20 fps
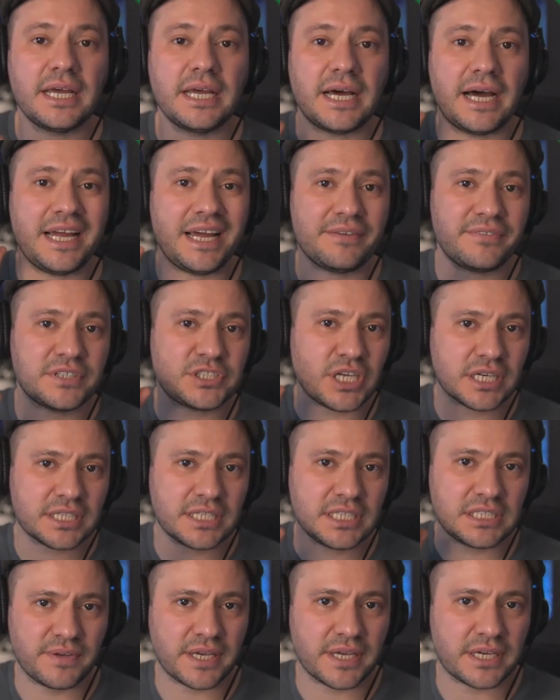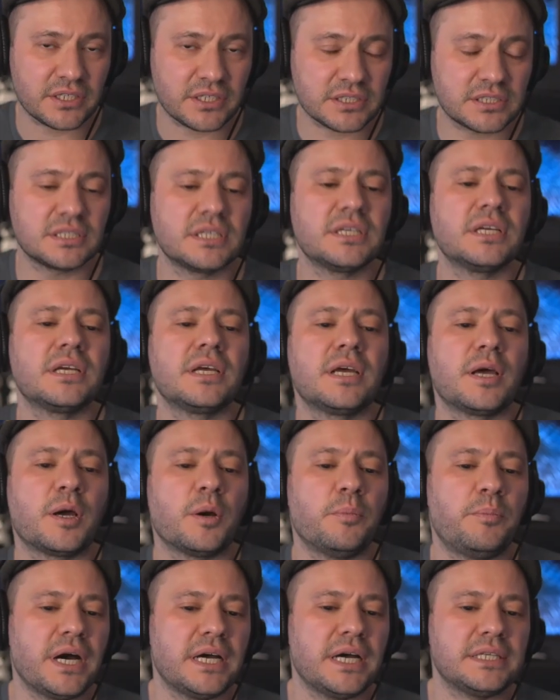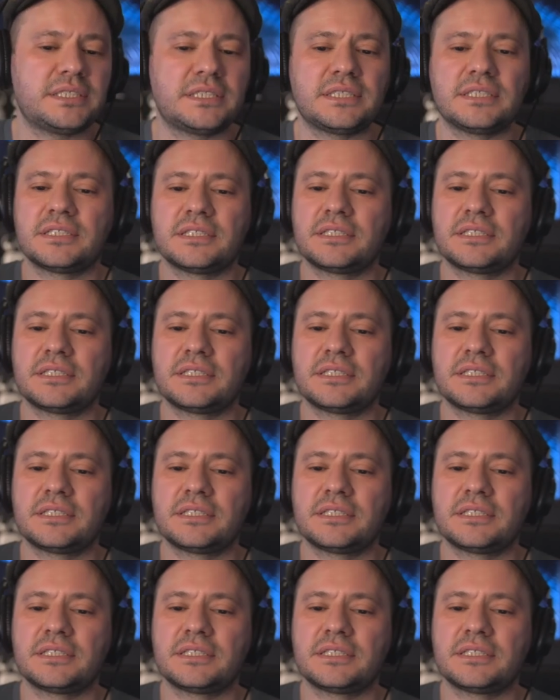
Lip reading: I haven't checked these figures, but